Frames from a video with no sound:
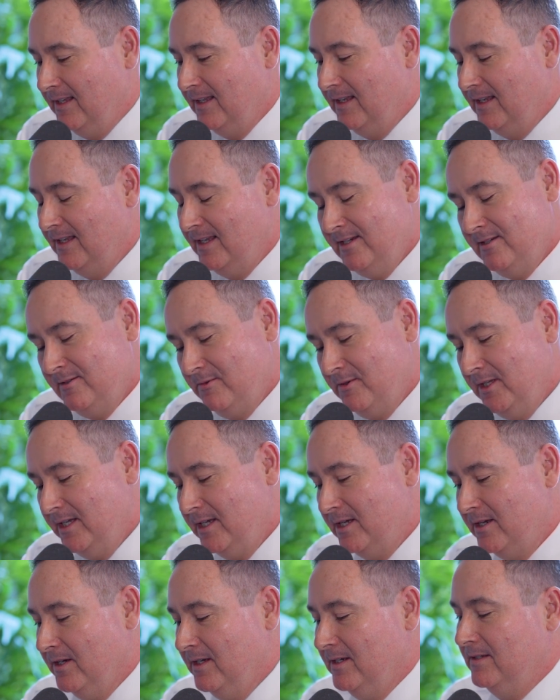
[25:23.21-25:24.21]
he's really
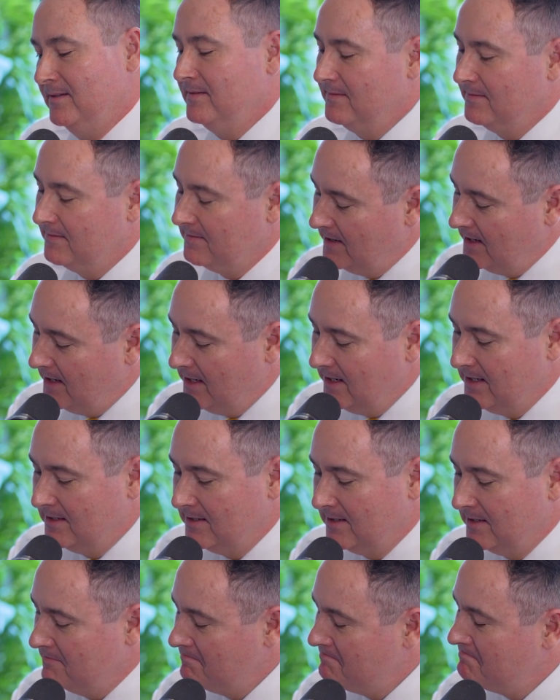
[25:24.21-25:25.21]
good.
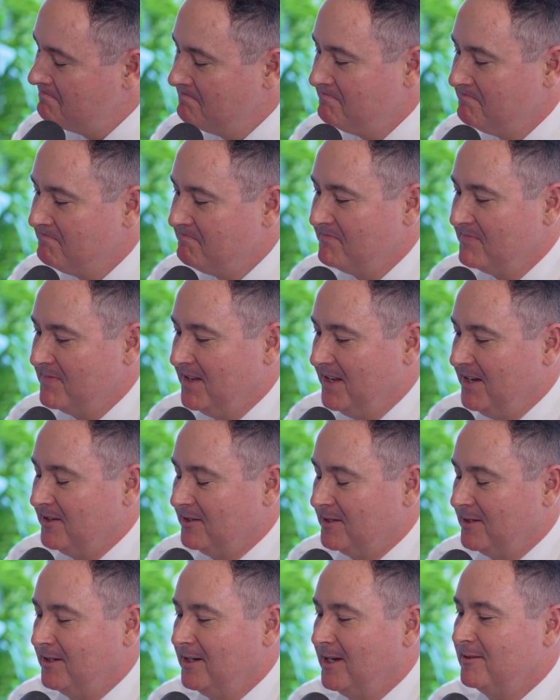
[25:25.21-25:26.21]
He's,
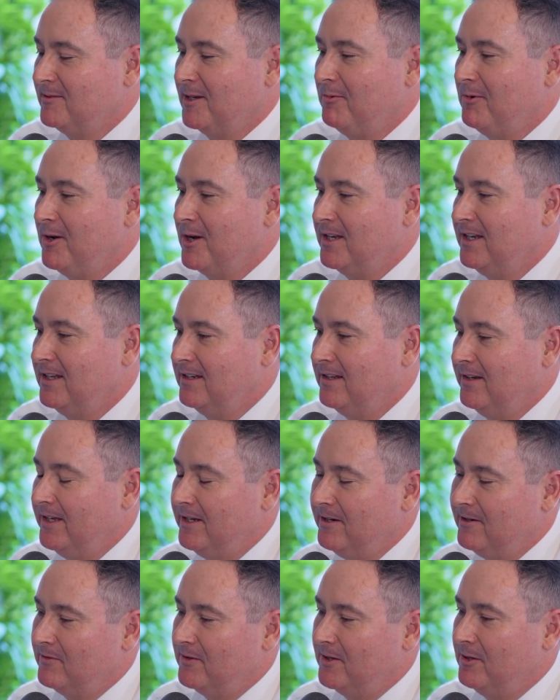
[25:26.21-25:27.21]
sometimes I walk into an
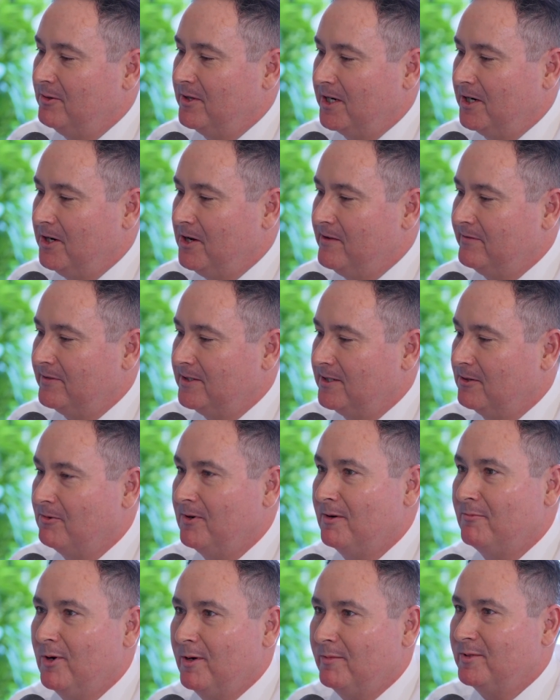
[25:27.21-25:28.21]
interview with an officer when
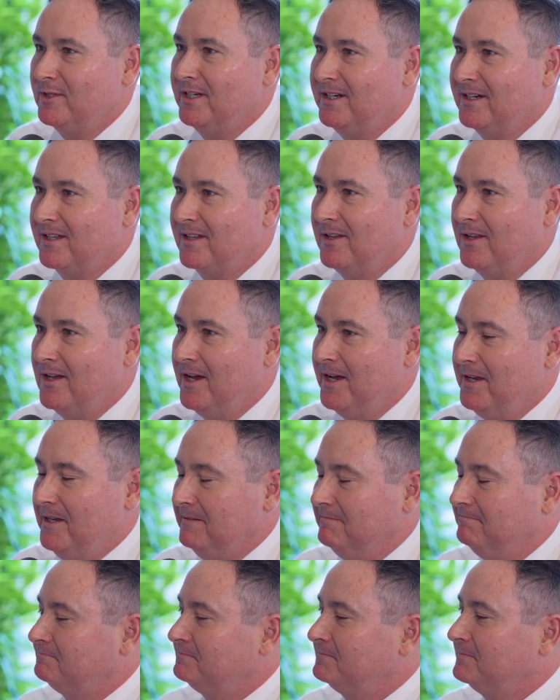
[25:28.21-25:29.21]
I'm representing a
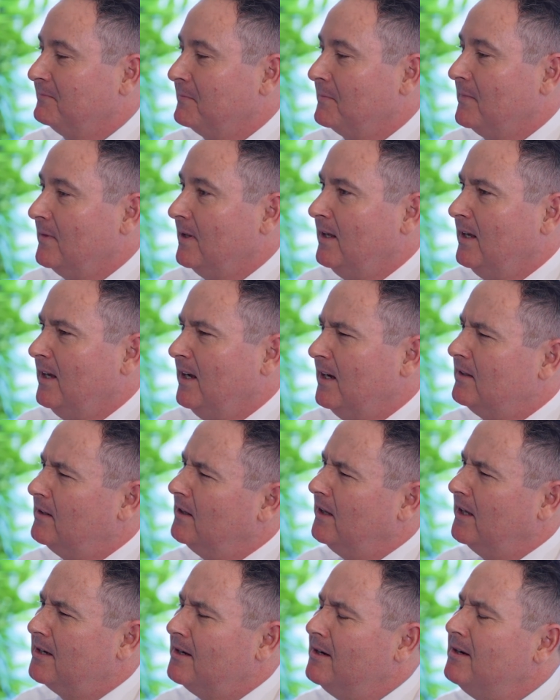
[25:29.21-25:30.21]
client, and they're
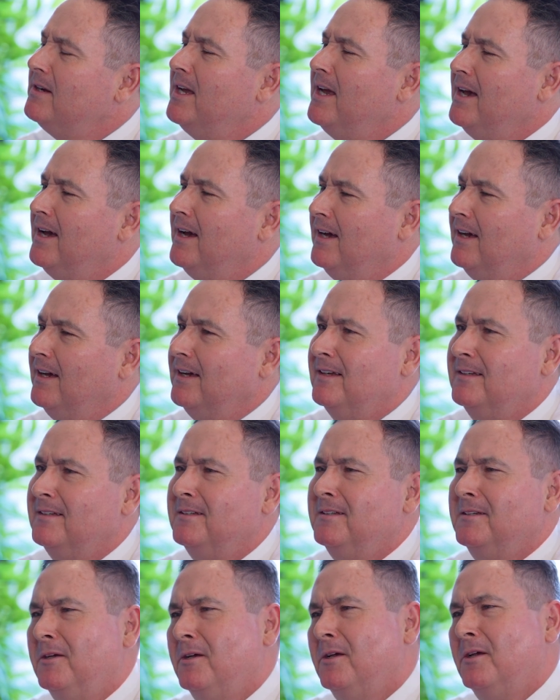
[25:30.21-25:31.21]
like, "Oh yeah,
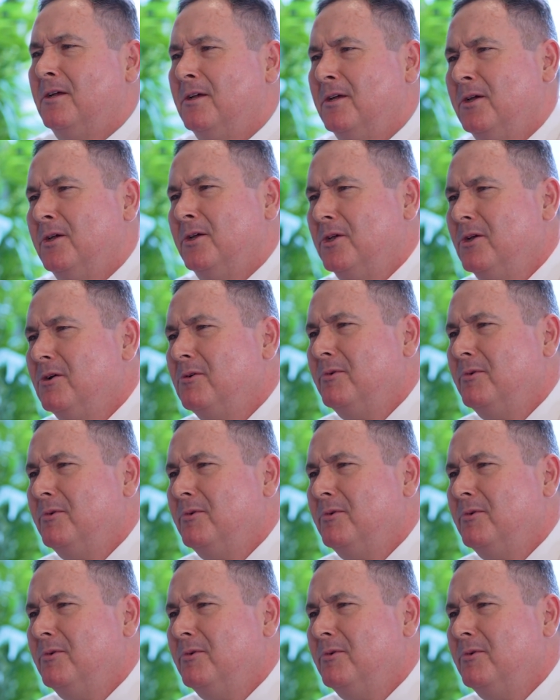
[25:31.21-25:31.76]
you're